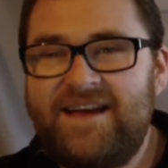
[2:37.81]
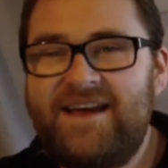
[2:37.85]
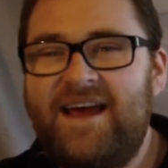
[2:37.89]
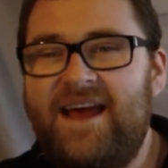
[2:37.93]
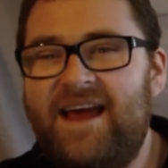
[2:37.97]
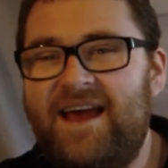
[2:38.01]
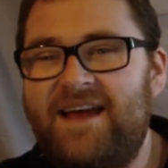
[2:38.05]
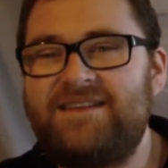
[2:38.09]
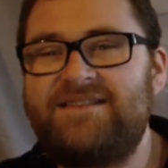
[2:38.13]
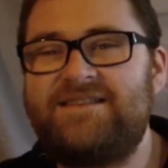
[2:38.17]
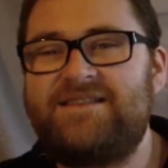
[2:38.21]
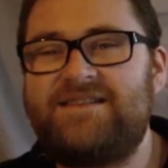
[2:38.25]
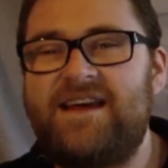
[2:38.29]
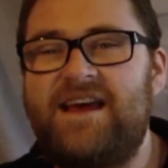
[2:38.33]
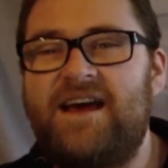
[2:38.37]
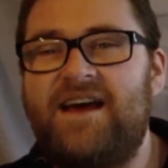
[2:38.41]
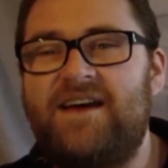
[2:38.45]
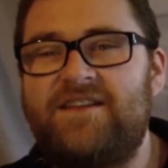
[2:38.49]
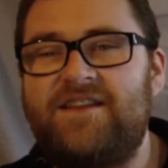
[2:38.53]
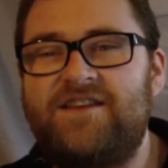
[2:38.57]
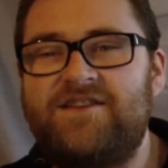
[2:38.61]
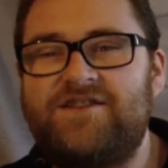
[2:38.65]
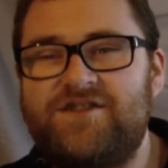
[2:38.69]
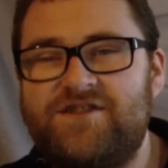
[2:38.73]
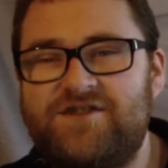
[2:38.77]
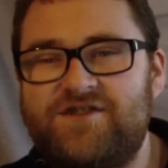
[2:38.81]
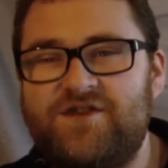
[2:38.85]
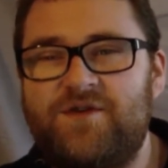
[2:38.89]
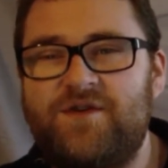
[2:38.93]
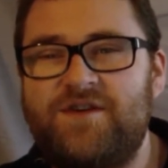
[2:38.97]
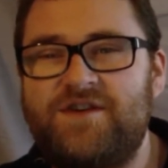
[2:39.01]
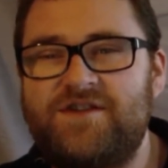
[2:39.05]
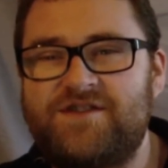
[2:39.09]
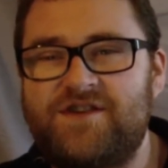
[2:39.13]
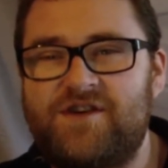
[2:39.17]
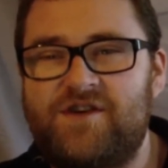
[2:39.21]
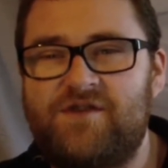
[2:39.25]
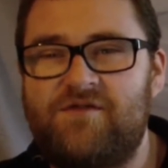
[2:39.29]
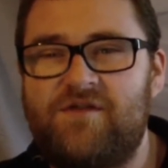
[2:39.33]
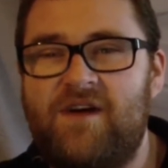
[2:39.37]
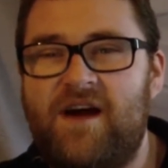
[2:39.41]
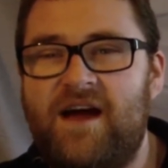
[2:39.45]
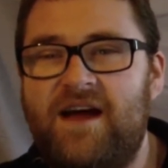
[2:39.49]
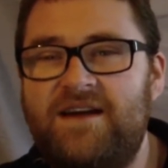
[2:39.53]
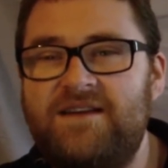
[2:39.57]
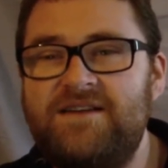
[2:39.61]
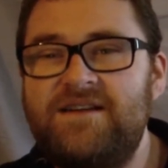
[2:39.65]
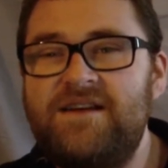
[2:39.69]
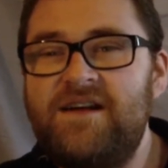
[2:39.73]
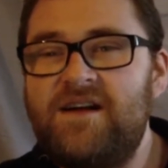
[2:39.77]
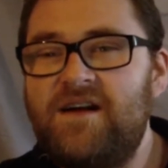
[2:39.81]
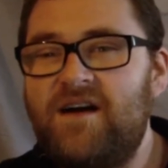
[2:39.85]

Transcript: Hands down, the tutorials are great.